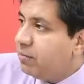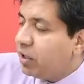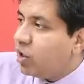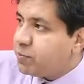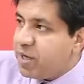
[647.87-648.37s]

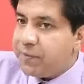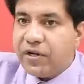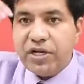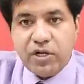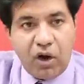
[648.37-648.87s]
because people
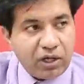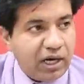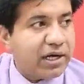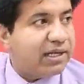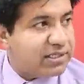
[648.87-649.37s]
did not
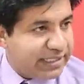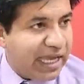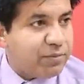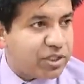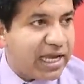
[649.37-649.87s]
cut the
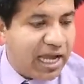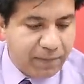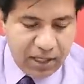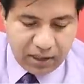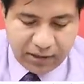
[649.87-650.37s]
same shape.
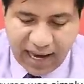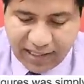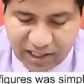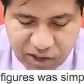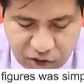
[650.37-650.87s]

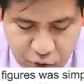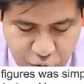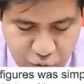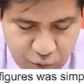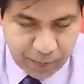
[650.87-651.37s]
That is
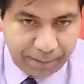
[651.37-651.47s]
true.